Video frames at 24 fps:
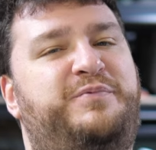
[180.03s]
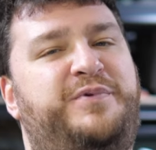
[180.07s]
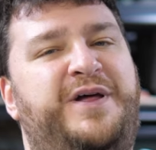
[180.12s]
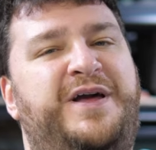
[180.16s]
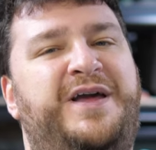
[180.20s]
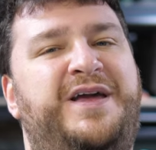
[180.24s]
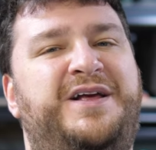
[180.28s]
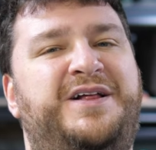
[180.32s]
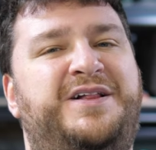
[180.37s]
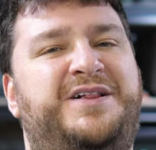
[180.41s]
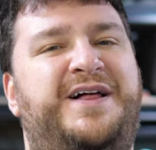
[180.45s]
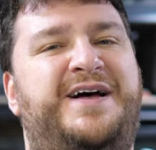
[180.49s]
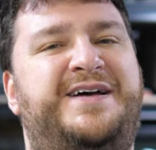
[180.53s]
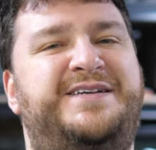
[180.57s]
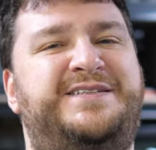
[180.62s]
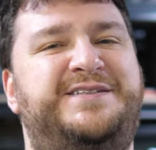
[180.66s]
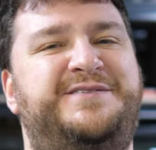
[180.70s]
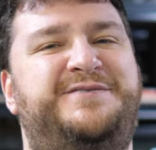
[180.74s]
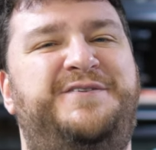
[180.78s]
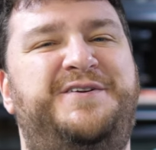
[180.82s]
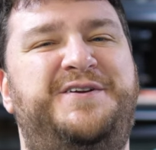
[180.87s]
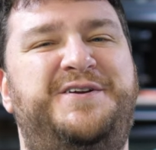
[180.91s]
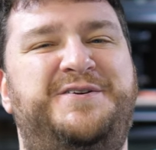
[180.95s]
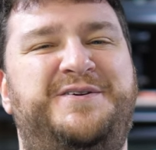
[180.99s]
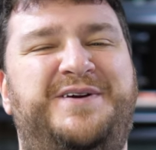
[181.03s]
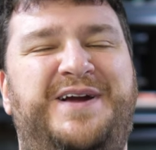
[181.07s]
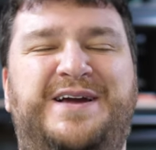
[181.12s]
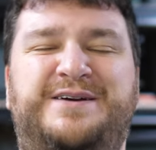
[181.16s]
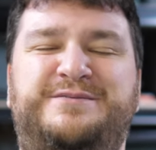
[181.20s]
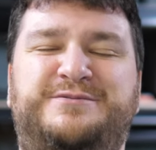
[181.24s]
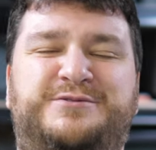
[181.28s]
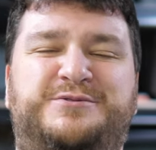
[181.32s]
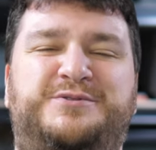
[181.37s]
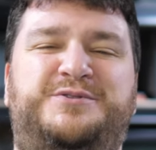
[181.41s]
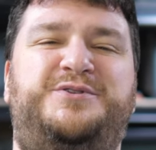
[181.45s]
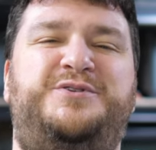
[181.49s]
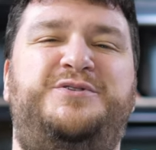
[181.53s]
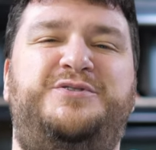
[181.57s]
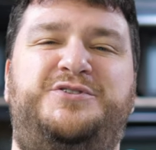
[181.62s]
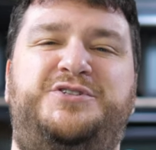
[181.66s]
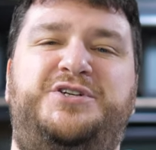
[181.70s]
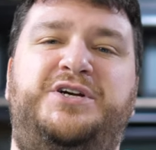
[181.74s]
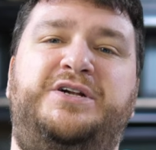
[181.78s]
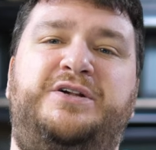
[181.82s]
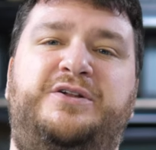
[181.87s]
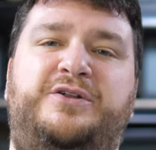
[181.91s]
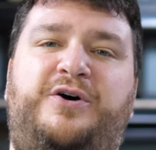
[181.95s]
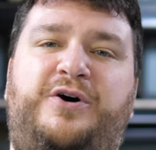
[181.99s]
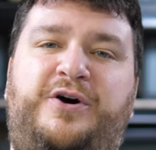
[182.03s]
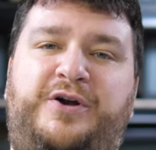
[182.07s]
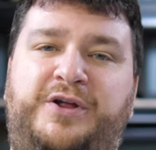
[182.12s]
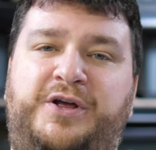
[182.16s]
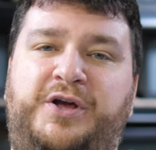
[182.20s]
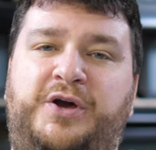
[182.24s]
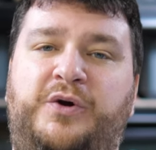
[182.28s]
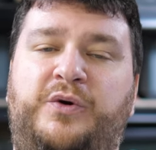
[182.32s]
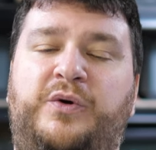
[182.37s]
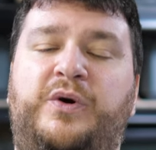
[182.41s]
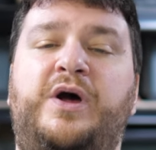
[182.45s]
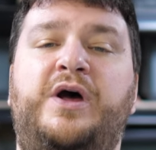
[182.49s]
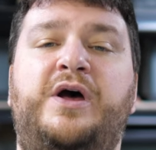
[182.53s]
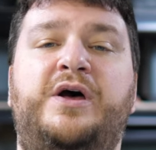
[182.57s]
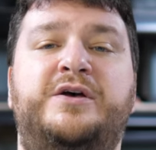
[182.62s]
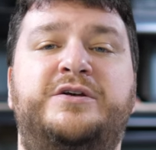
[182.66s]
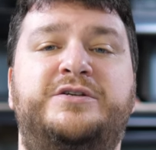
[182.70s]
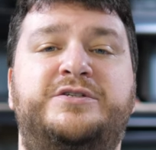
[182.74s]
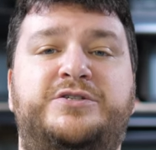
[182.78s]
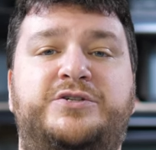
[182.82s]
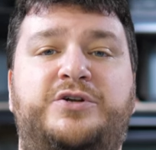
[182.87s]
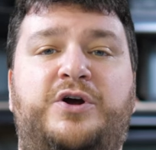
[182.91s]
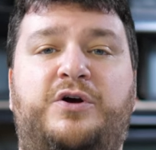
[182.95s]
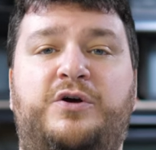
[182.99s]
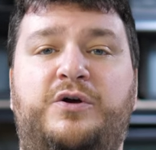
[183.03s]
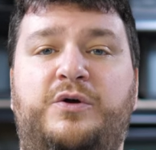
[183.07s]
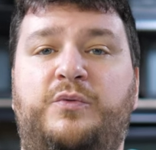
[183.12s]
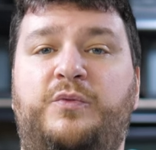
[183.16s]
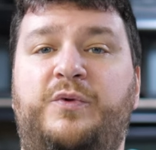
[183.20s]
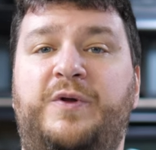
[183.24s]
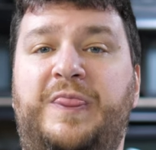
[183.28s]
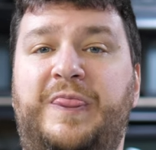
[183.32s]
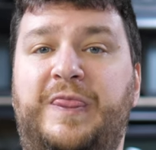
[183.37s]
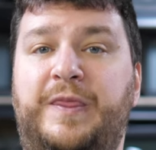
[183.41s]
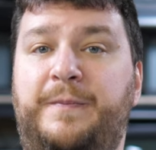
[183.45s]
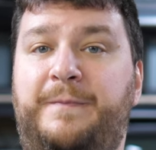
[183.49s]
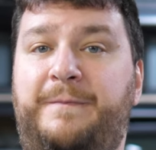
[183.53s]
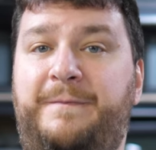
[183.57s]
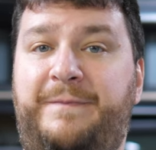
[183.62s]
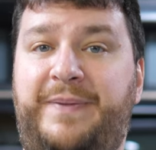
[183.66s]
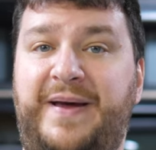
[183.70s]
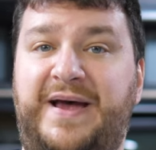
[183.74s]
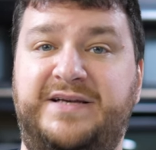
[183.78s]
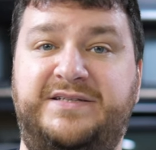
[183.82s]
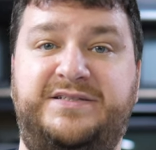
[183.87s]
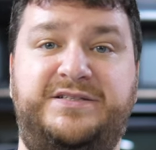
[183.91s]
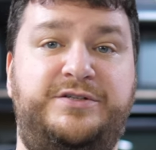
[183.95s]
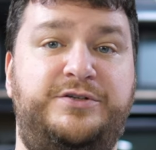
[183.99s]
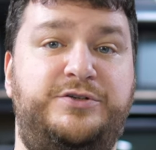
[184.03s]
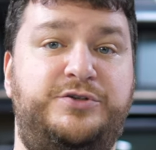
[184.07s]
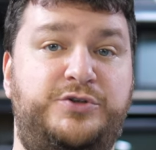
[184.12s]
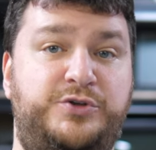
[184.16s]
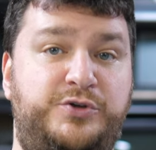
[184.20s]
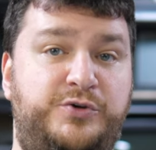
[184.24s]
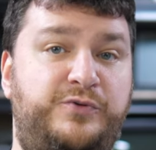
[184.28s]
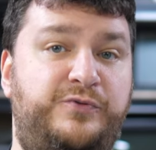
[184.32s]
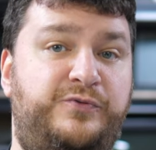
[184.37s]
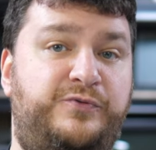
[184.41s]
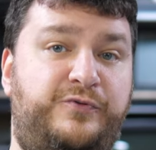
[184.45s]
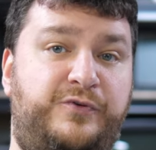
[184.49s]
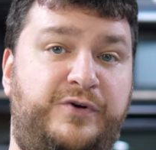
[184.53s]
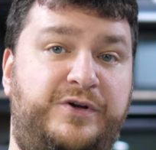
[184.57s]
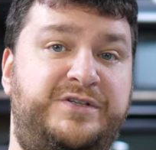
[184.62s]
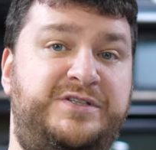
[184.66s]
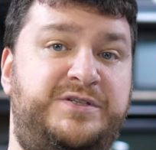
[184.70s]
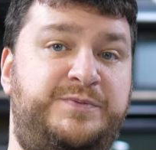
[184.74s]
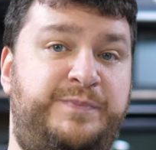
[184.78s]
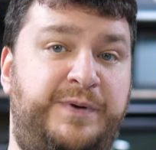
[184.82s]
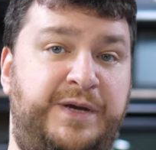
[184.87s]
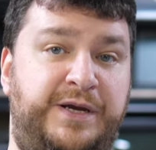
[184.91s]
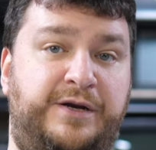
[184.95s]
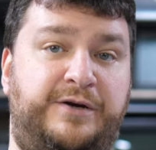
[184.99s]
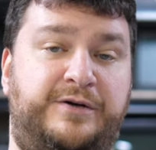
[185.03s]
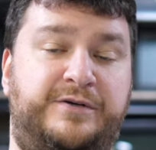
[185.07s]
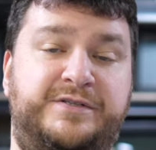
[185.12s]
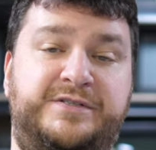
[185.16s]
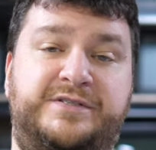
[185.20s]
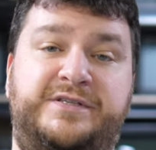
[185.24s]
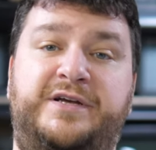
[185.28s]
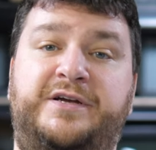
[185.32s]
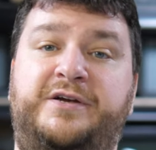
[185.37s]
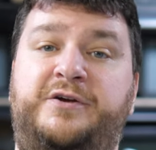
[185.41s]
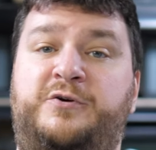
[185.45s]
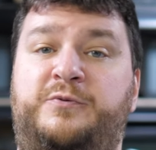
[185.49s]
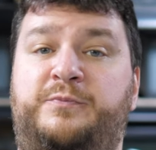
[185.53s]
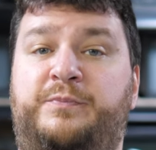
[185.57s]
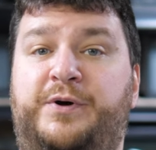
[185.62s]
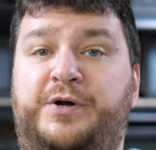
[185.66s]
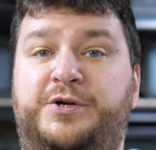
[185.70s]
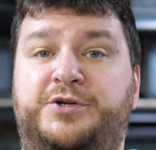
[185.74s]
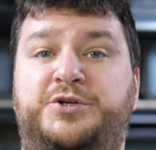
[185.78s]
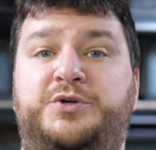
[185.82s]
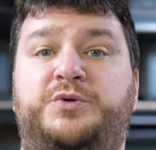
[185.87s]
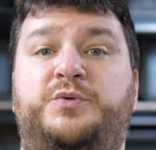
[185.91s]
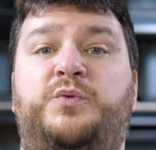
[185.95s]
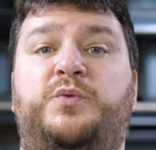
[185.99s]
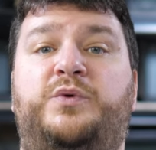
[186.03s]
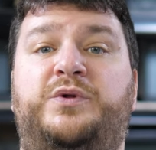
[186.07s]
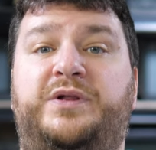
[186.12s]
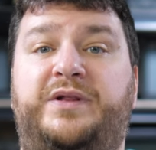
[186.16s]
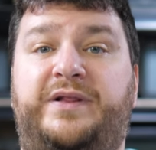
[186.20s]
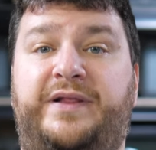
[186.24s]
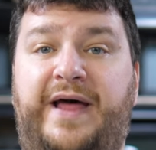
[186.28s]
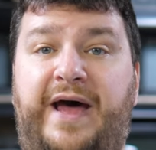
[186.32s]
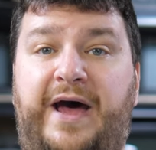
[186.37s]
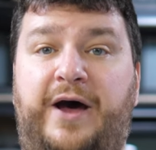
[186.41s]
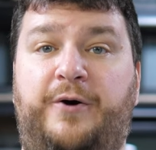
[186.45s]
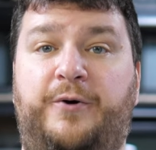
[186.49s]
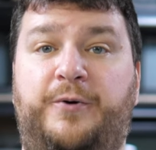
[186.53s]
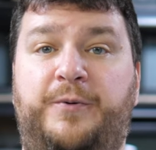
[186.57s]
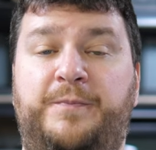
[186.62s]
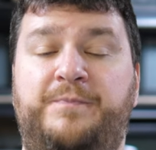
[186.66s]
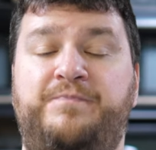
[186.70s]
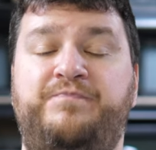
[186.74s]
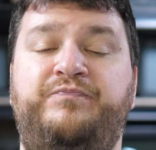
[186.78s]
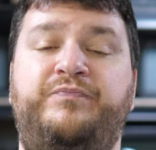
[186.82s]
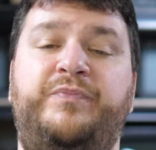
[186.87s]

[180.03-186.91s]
playing classic video games with two channel audio, start with the best two front speakers that your budget will allow.